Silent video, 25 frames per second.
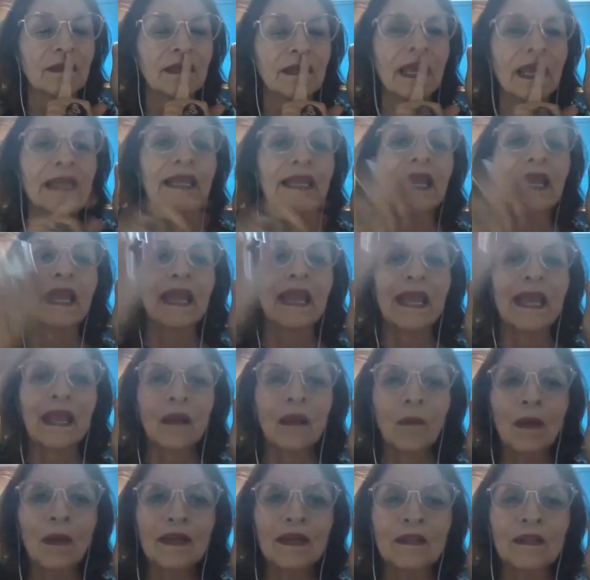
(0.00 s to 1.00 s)
Like
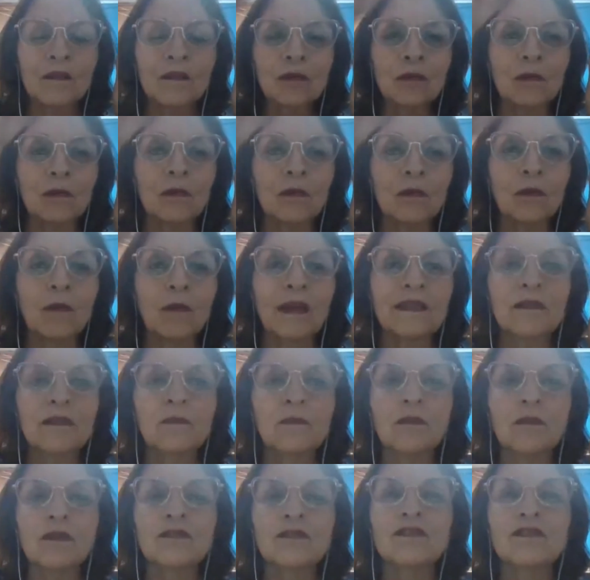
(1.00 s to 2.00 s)
what
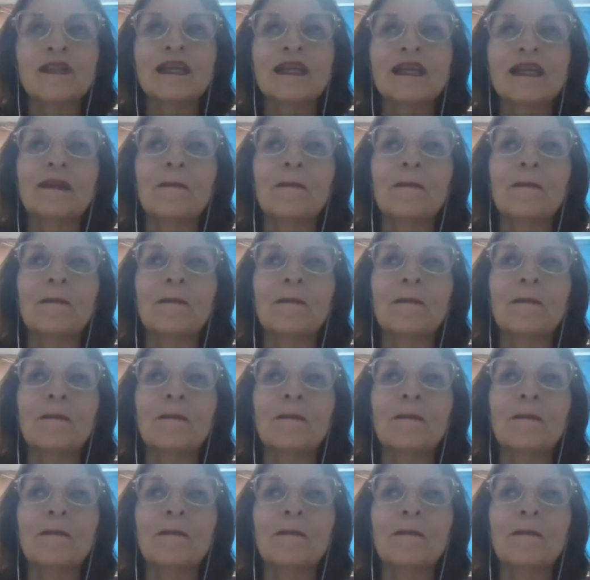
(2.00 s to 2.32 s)
was the